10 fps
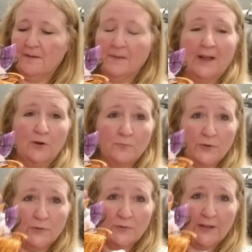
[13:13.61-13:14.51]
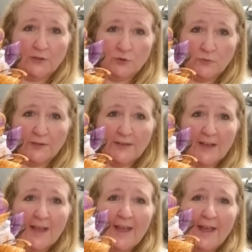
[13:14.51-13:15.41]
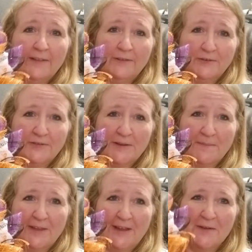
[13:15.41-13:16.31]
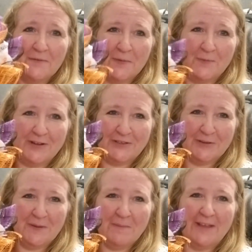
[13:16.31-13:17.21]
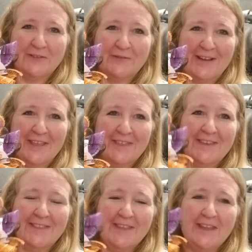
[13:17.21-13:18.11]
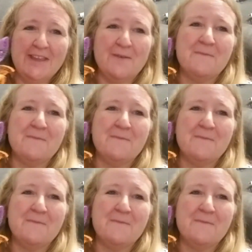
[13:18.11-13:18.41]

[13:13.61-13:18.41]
I hope you enjoyed and learned something from watching me make the wreath. Thank you.